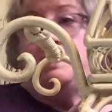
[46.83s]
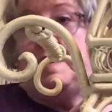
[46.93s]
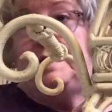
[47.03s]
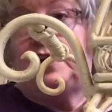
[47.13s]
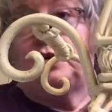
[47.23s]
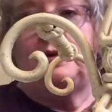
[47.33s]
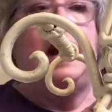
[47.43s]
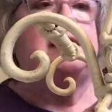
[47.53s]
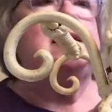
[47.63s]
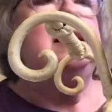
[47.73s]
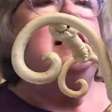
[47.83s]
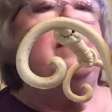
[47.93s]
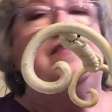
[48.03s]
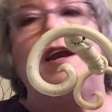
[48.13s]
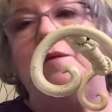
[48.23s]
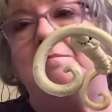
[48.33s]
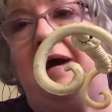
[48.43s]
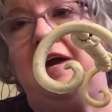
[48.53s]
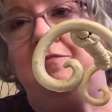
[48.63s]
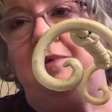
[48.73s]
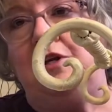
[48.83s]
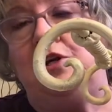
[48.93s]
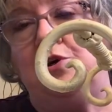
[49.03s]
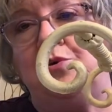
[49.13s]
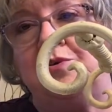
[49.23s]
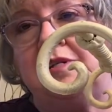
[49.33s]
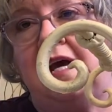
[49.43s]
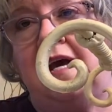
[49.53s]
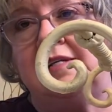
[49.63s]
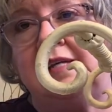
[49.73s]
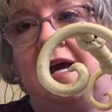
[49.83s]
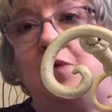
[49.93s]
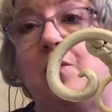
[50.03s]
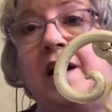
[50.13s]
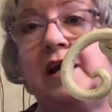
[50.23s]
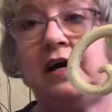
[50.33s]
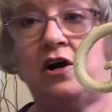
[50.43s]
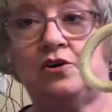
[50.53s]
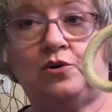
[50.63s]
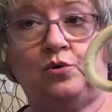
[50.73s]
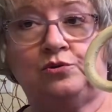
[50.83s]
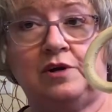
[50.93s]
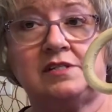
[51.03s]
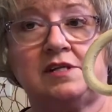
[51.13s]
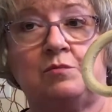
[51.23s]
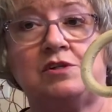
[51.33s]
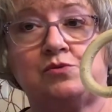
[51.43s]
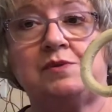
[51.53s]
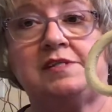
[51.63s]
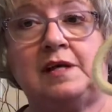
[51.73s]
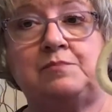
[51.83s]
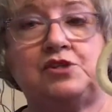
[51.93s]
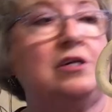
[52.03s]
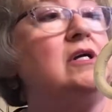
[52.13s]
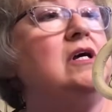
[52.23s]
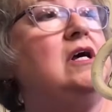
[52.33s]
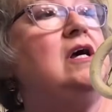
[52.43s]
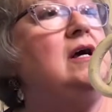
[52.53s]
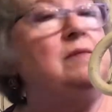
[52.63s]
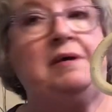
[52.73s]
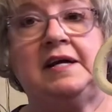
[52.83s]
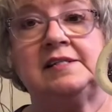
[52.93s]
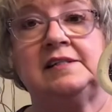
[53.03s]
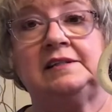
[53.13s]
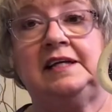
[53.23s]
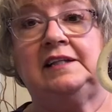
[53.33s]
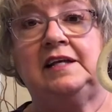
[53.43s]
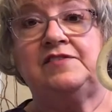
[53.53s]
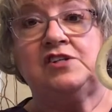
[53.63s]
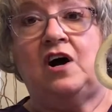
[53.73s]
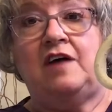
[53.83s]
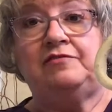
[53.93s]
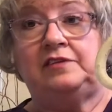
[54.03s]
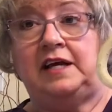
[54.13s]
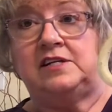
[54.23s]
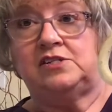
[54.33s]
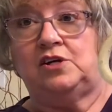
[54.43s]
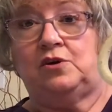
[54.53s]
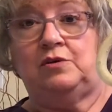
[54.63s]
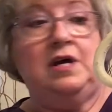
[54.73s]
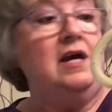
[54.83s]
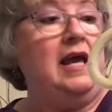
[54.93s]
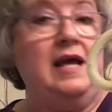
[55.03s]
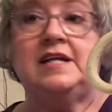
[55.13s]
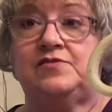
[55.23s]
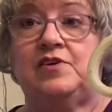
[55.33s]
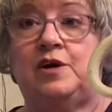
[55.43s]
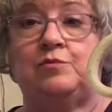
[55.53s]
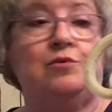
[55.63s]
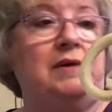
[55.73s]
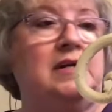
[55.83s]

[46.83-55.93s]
be correct, that it might have been used as a wedding card holder at someone's reception because the lid lifts off like so, and it's very roomy